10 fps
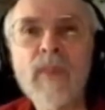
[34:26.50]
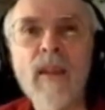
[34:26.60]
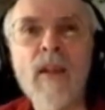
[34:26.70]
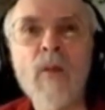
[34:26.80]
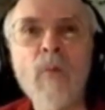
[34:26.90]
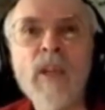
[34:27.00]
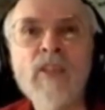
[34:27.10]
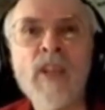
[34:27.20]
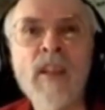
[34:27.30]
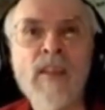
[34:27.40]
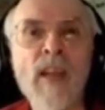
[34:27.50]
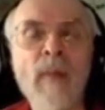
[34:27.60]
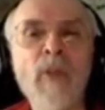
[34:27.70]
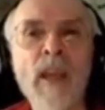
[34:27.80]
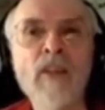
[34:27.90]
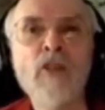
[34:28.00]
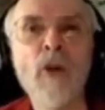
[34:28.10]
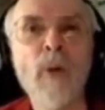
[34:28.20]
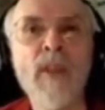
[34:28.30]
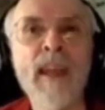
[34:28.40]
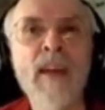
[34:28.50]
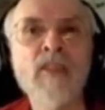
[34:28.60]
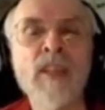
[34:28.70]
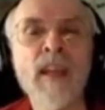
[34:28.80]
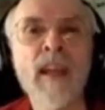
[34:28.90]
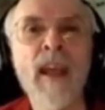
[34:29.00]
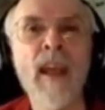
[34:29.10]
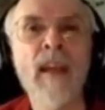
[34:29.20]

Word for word: we see the same thing true in the SCA,